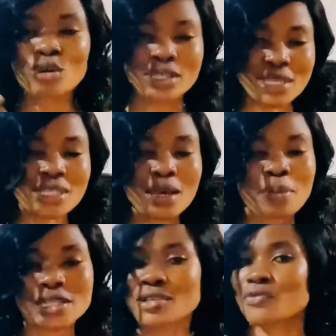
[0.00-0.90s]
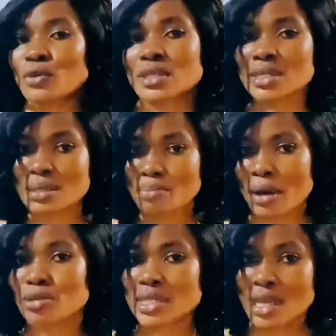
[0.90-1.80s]
or the center pattern for this
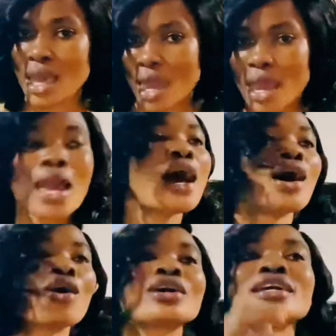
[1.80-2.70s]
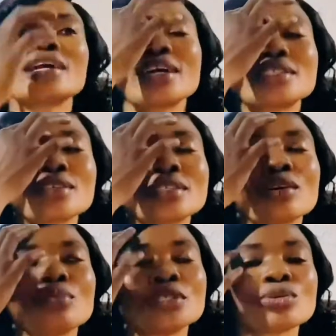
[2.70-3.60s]
bouncy hair? Okay, guys, just
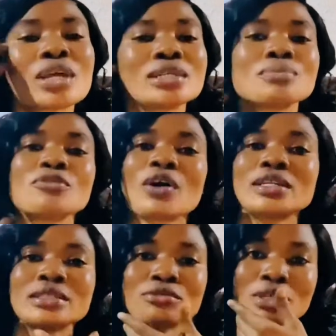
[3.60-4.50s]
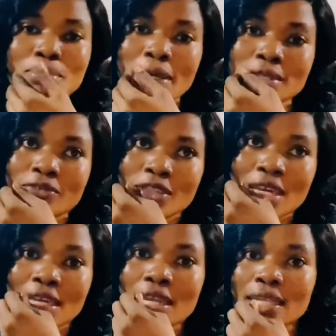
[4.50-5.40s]
tell me so that before I disgrace myself
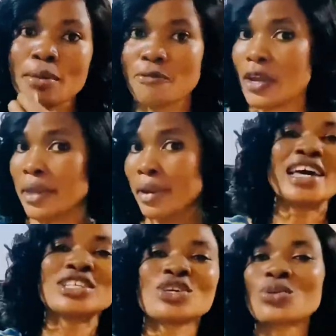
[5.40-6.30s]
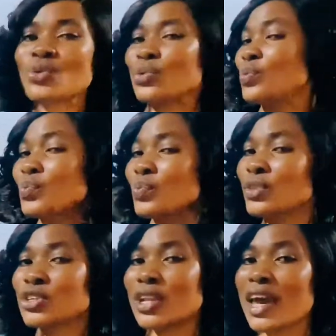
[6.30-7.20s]
thinking that I'm fine. So,
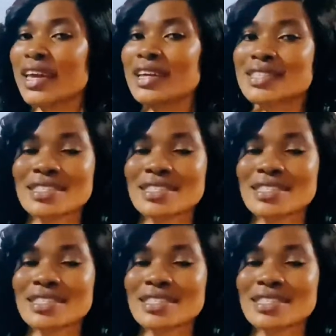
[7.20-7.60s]
do you like it?